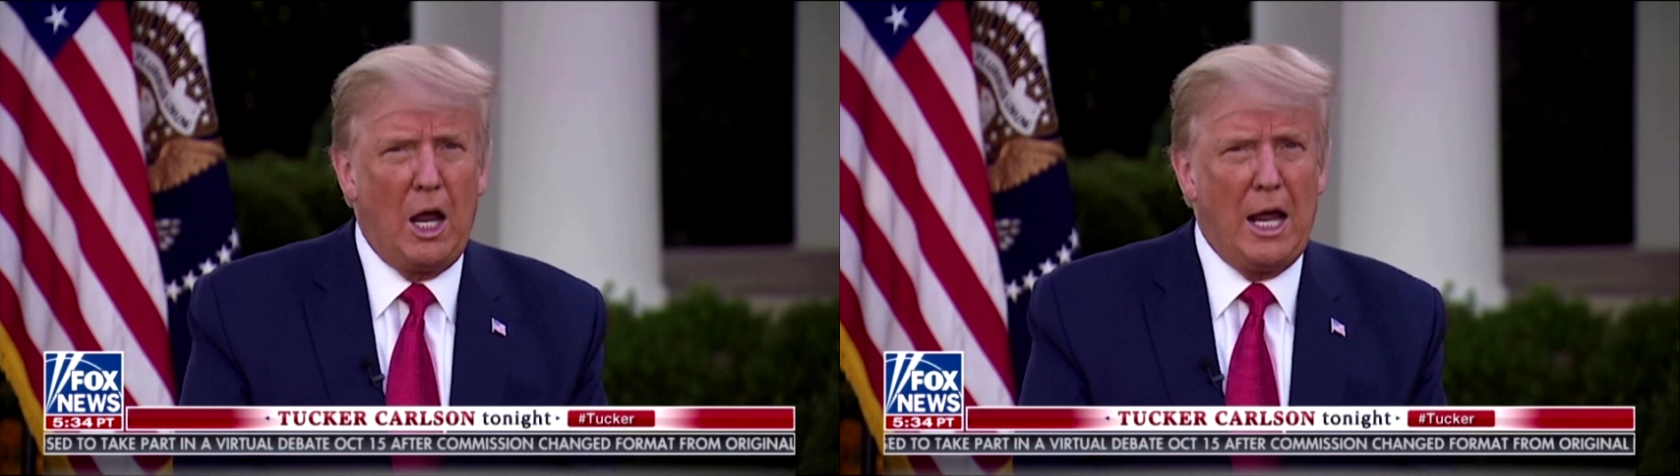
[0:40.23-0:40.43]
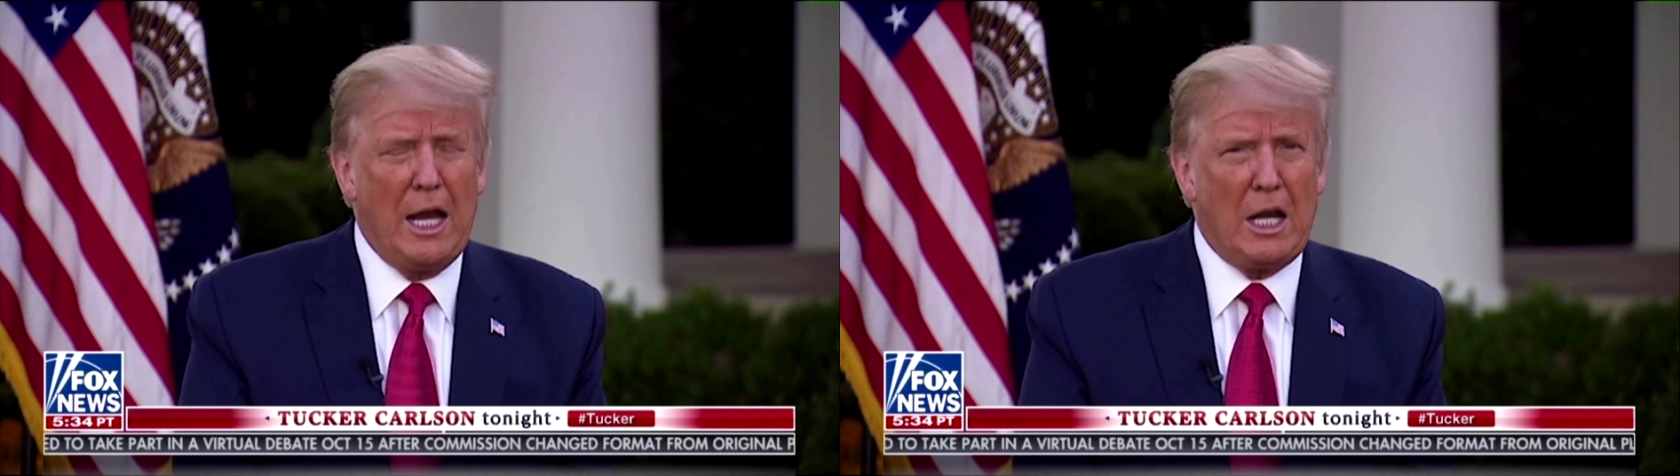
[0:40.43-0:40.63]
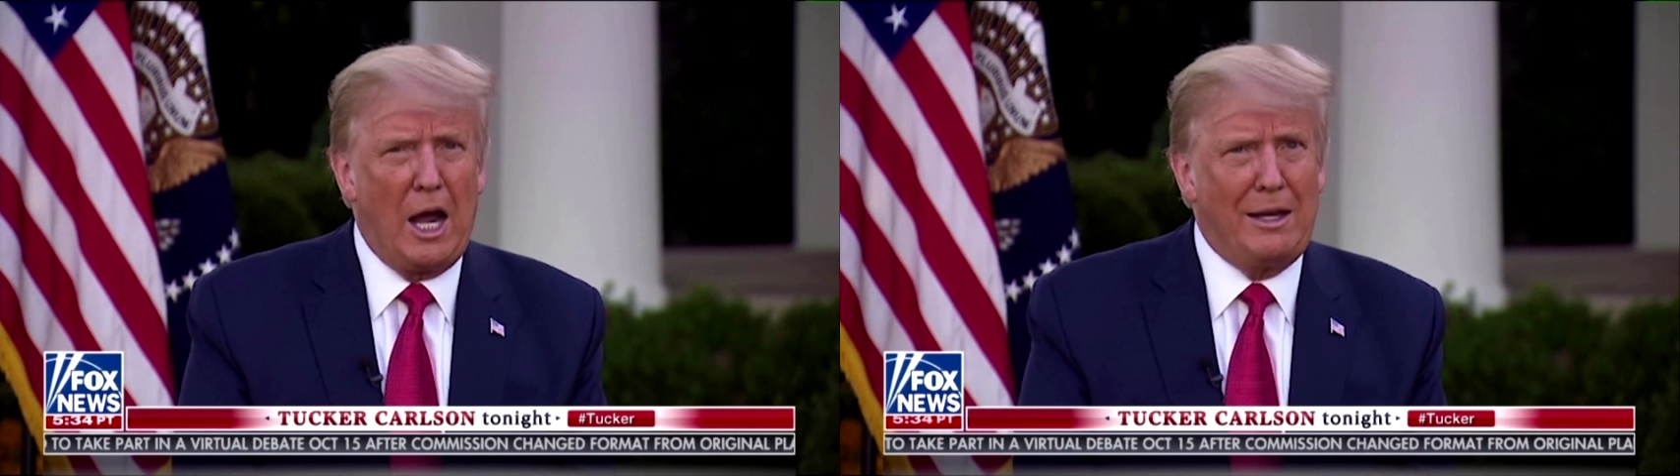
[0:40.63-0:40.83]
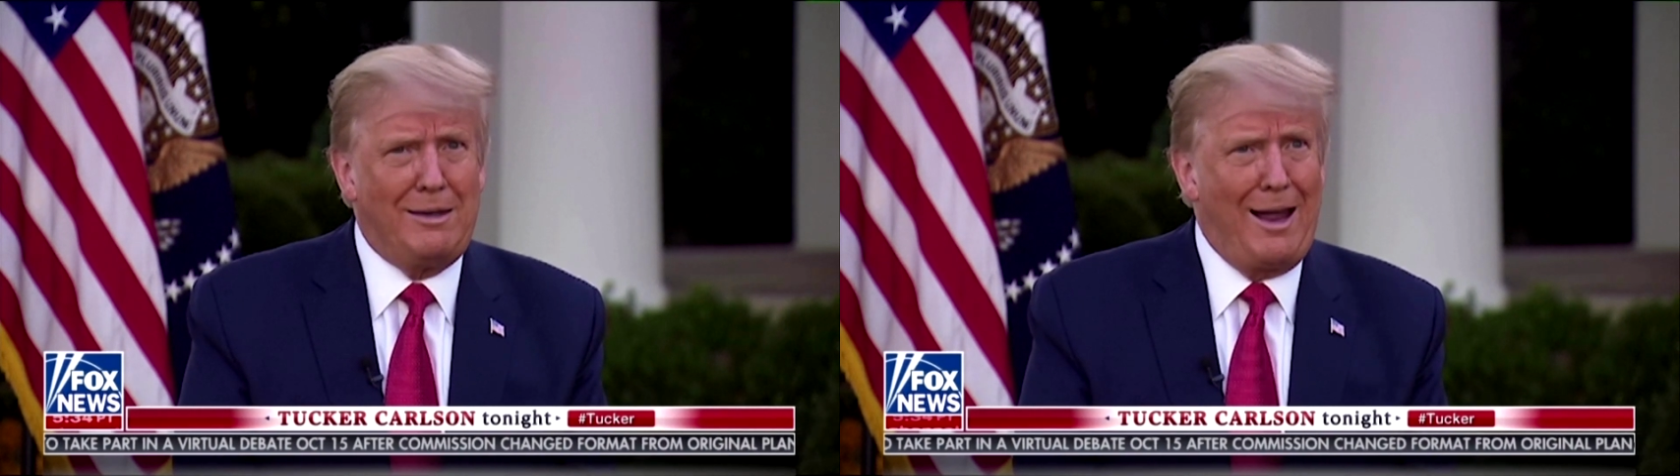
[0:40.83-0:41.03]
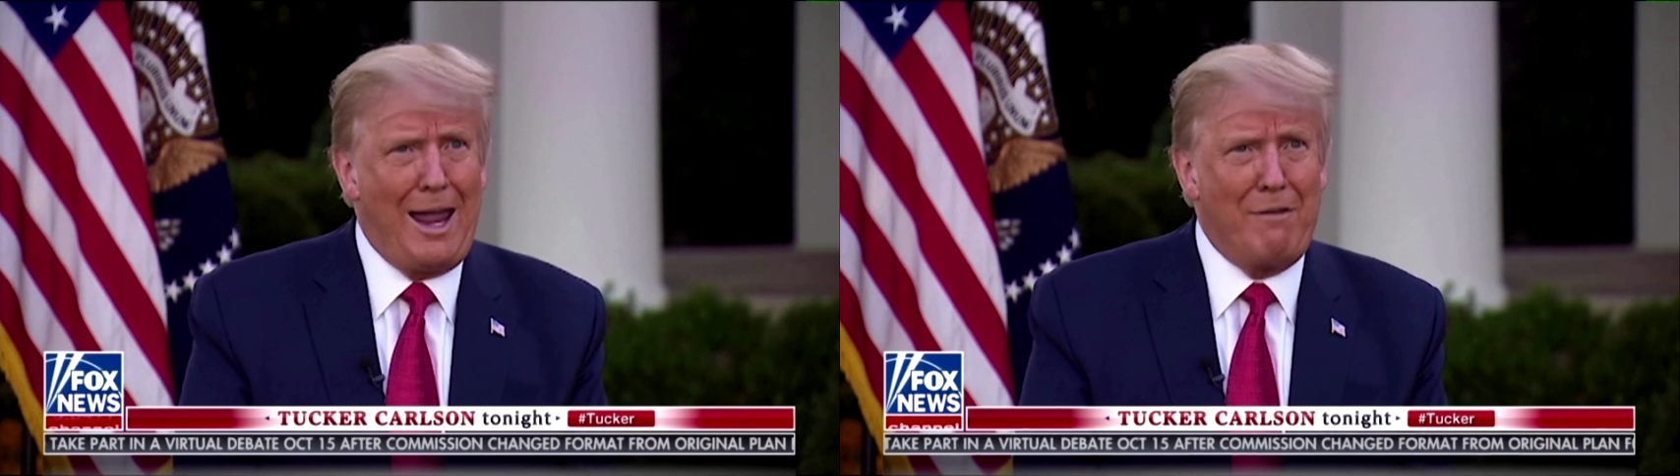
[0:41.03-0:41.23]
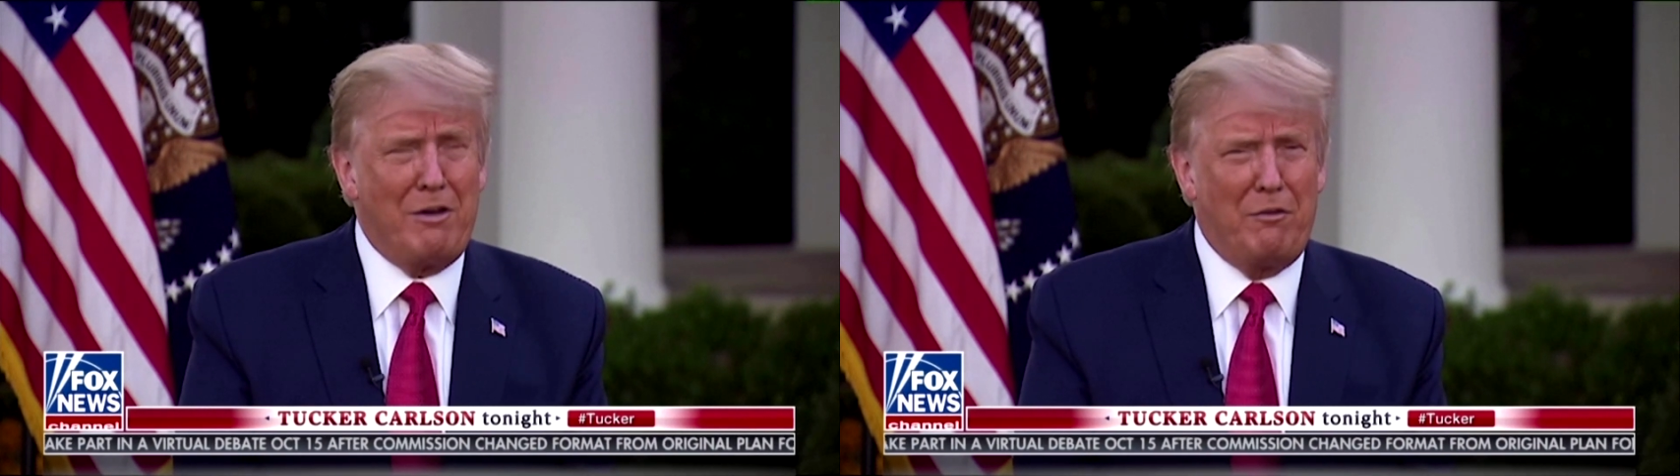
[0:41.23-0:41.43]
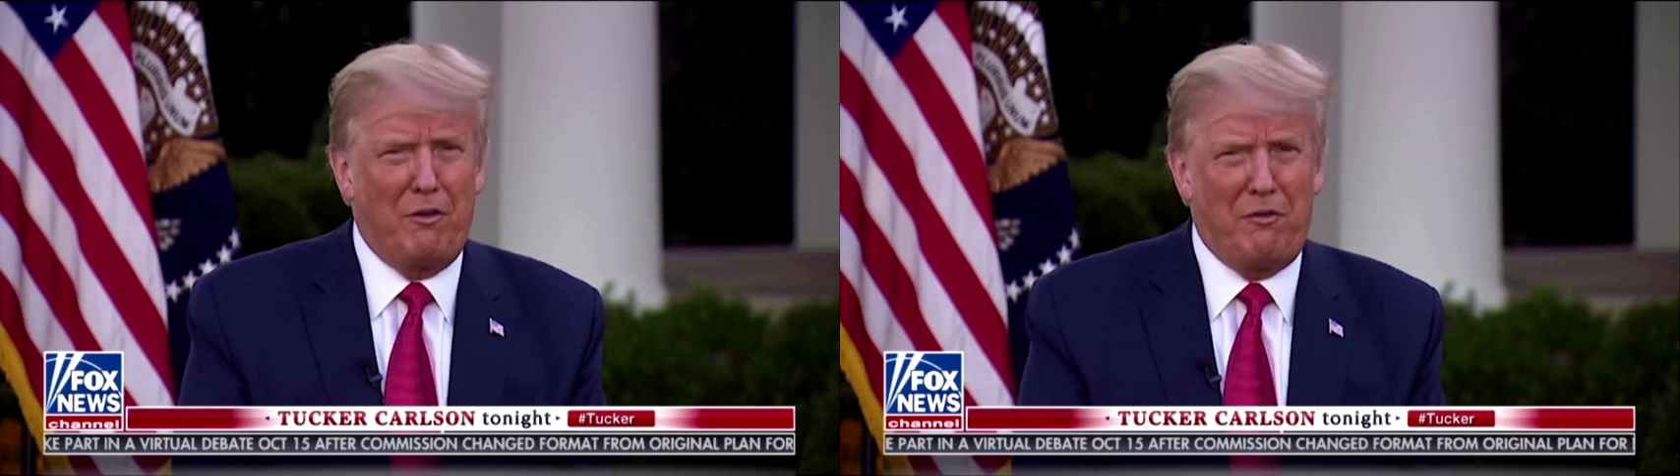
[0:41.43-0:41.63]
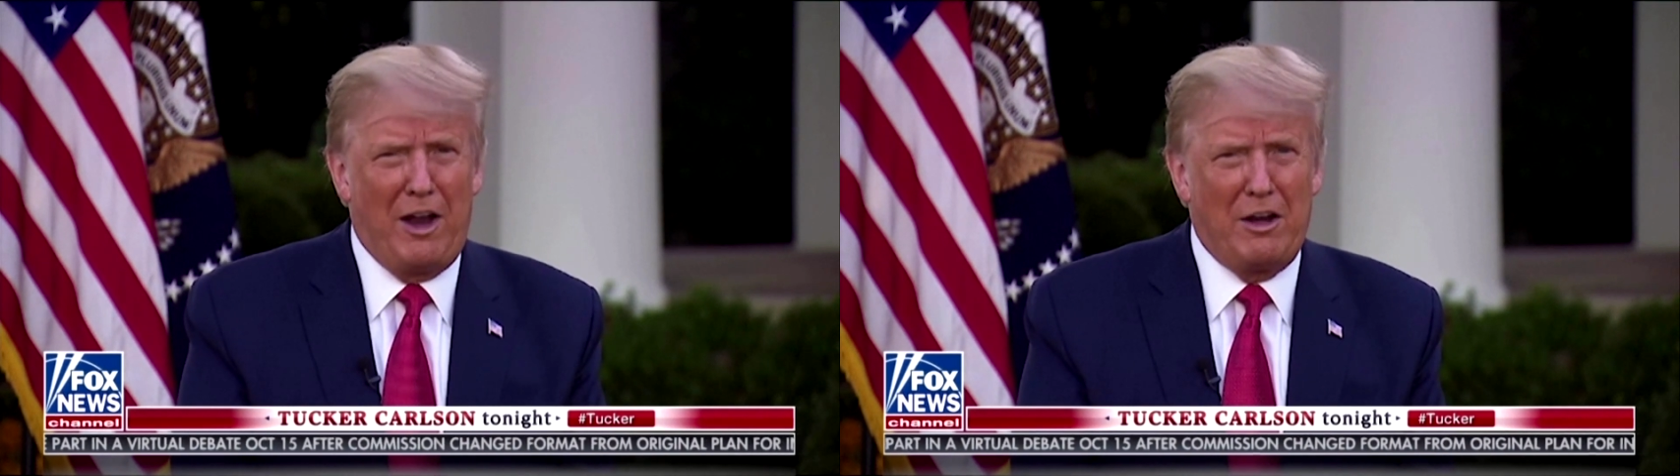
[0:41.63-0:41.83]
and I haven't
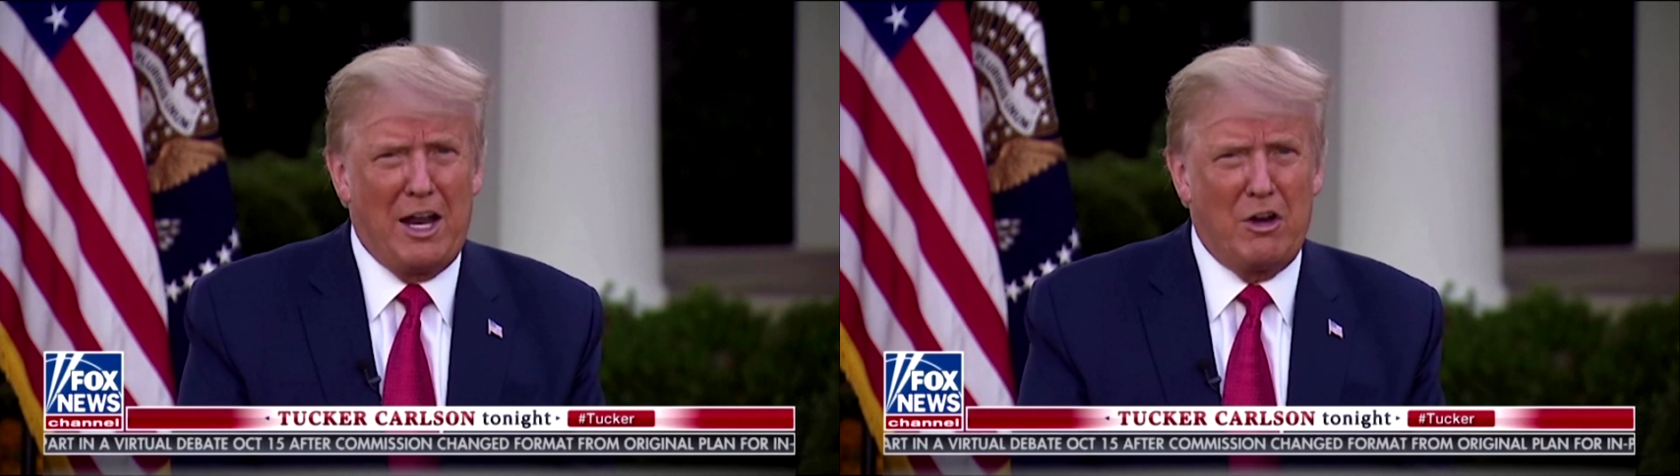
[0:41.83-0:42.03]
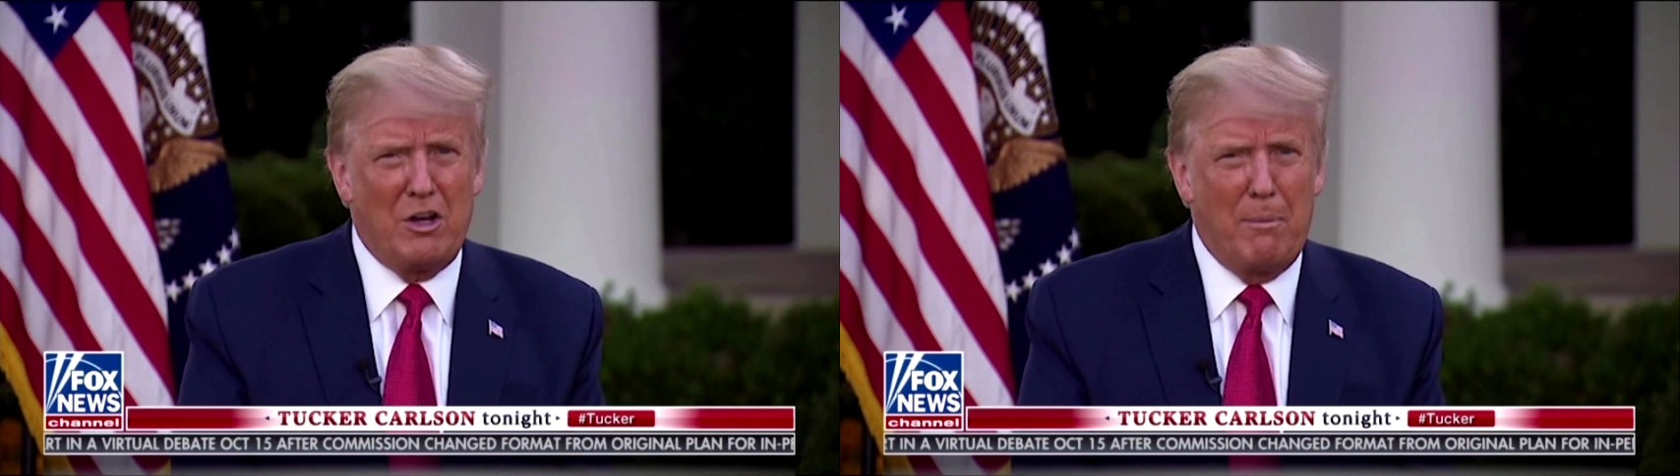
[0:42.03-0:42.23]
even found out